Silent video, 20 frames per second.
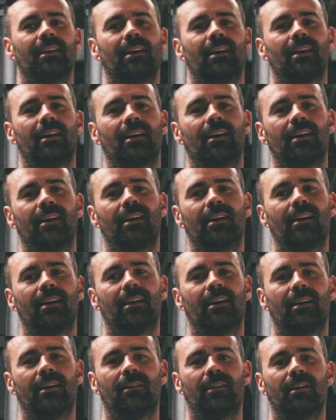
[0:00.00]

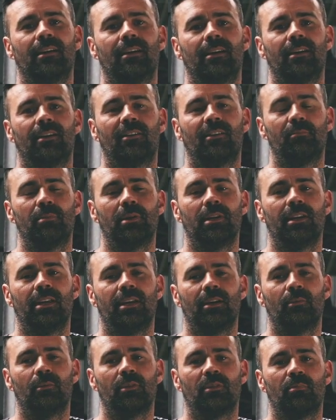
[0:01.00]
I've been
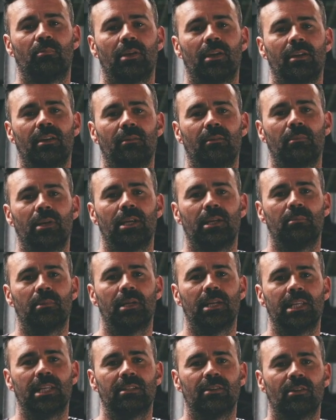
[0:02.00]
out with Peter
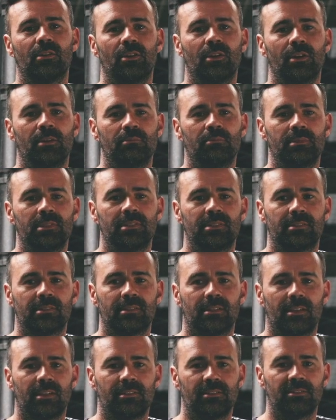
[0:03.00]
many
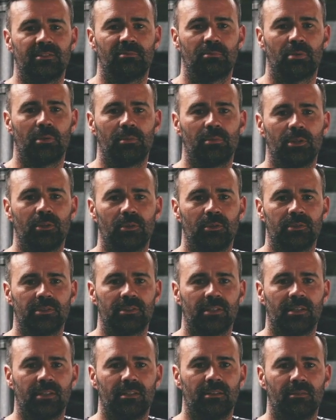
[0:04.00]
times, as you've probably all
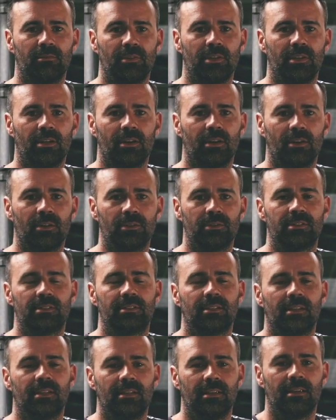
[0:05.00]
seen in the videos,
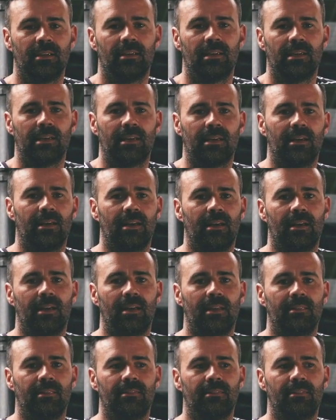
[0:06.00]

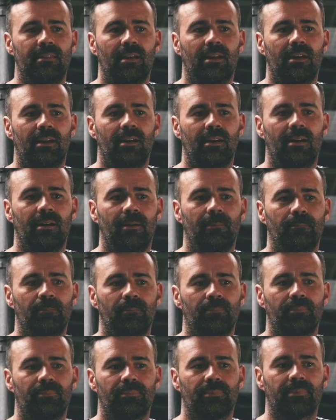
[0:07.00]
and
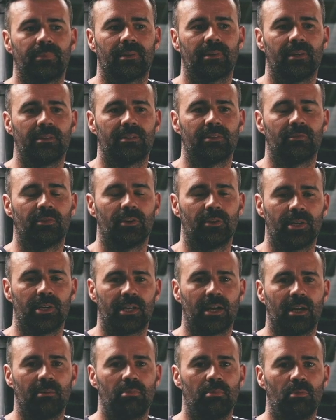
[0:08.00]
it's a very
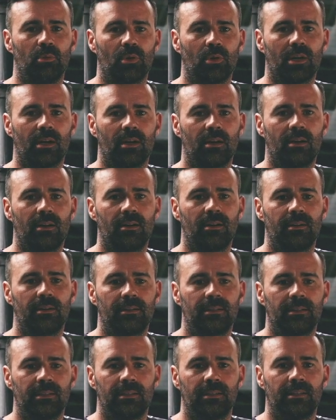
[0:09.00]
capable car.
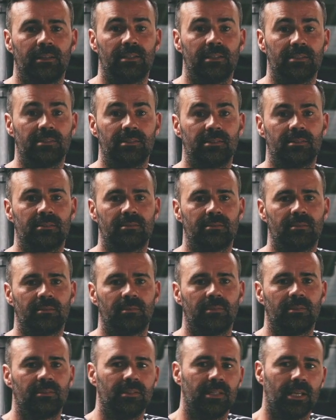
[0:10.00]
He's
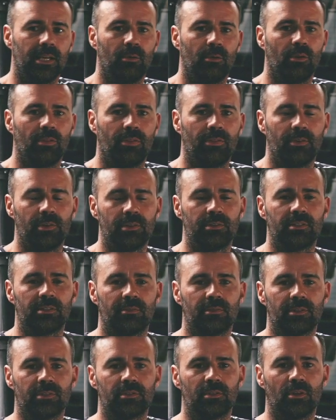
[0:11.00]
now on
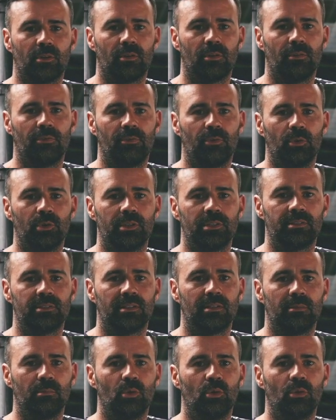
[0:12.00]
37s, not on the 40s
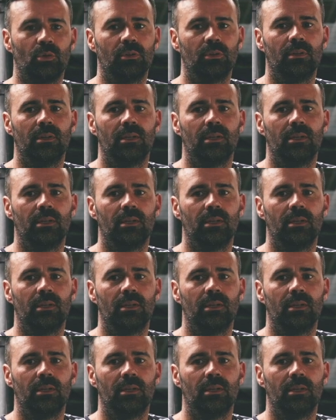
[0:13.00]
anymore.